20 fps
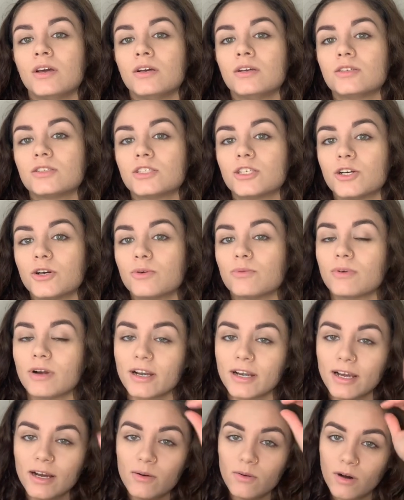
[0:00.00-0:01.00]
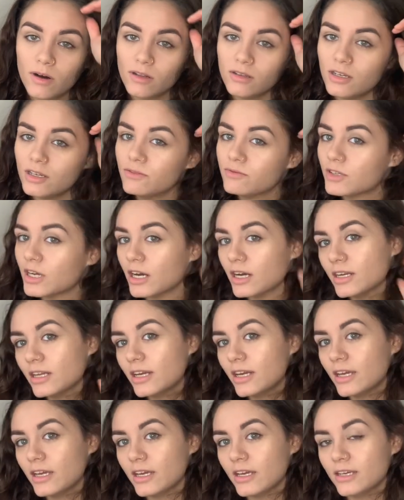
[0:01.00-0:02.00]
So right now, all I've done
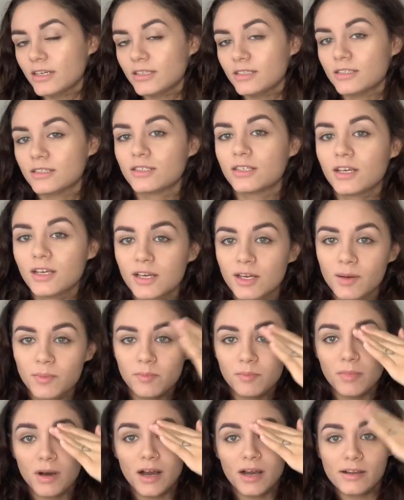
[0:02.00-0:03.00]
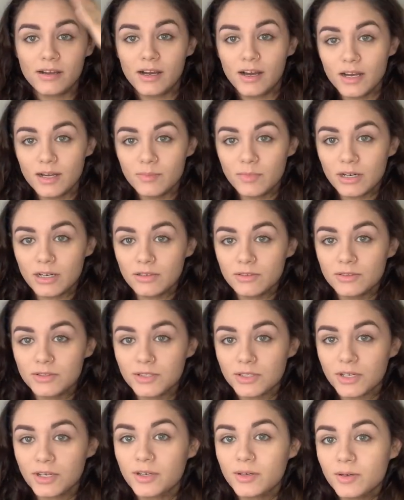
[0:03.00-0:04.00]
is my
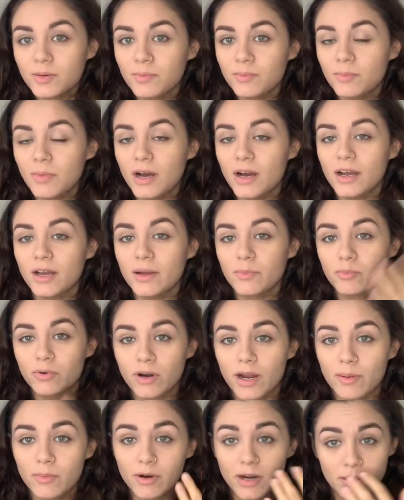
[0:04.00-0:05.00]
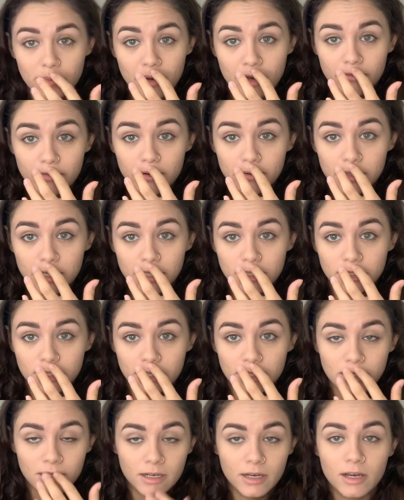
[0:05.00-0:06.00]
eyebrows, my primer, and my
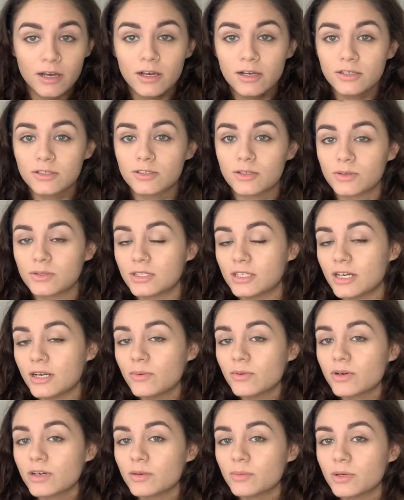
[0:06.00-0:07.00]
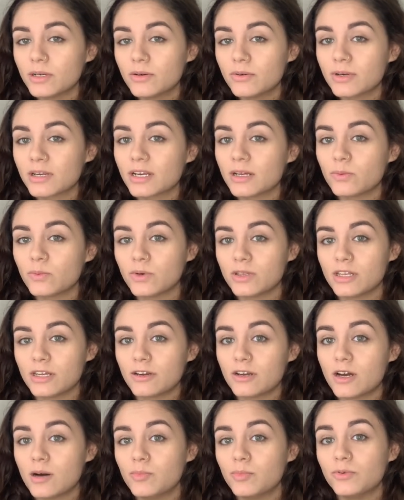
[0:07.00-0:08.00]
foundation. So today we're going to be going in with a
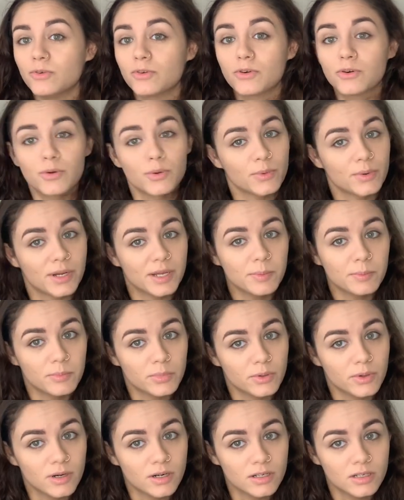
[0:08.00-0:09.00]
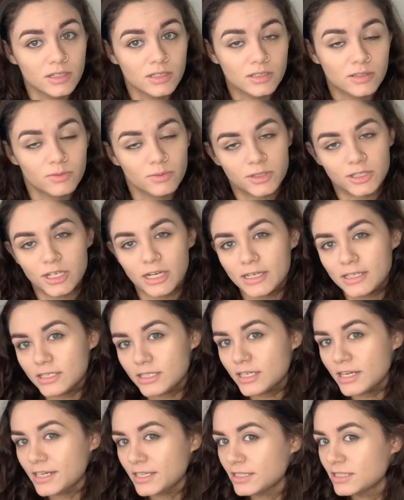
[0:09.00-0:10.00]
couple cream products, which I
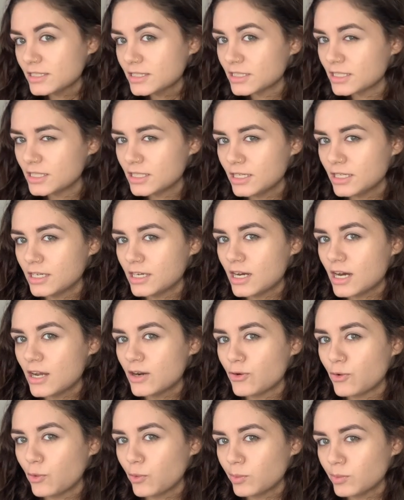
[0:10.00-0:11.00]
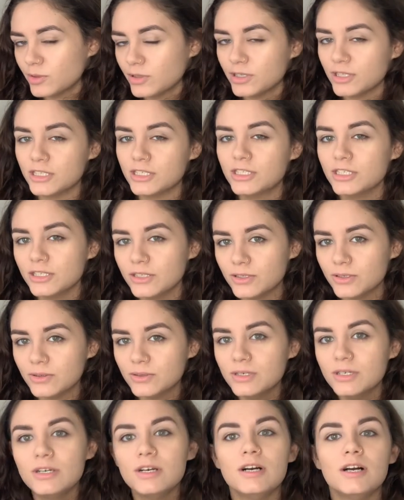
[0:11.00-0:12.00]
tend to not normally do,